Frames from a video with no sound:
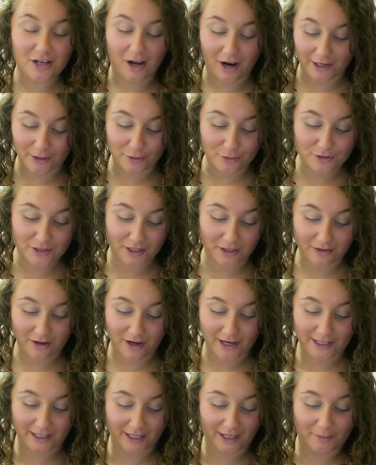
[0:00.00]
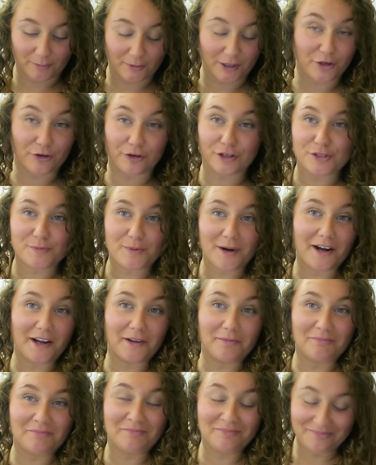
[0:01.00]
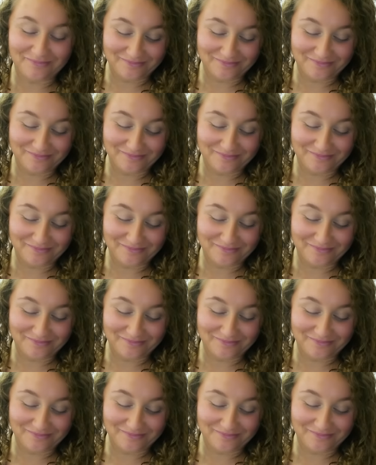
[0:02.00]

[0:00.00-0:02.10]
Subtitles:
I also like it in my cottage pie.